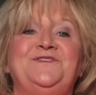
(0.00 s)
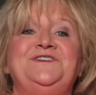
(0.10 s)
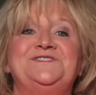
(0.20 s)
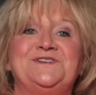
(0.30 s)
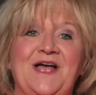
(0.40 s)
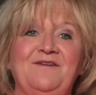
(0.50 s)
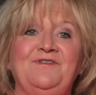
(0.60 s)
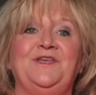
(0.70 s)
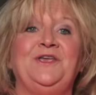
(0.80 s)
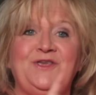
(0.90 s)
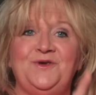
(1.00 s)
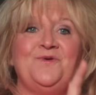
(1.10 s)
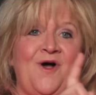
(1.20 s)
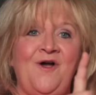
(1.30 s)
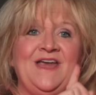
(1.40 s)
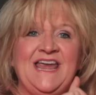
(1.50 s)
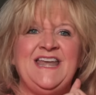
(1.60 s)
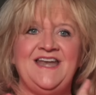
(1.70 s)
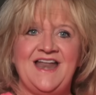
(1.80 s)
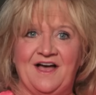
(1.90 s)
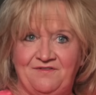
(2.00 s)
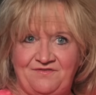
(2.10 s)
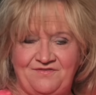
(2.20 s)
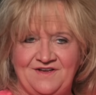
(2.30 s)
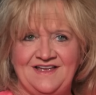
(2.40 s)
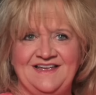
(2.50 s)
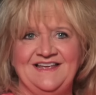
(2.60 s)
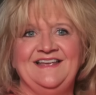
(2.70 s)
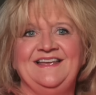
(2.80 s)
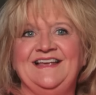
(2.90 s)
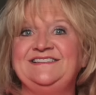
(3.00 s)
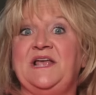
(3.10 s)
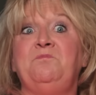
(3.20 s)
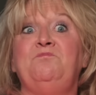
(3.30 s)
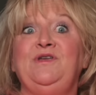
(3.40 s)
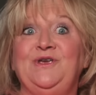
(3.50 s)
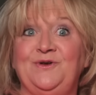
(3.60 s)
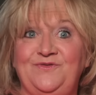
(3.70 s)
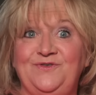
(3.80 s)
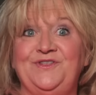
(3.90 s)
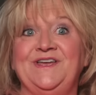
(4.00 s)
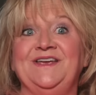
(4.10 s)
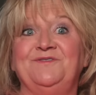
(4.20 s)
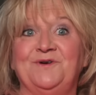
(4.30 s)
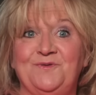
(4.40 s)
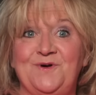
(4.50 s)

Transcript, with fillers: To discover that you are enough is a beautiful thing for a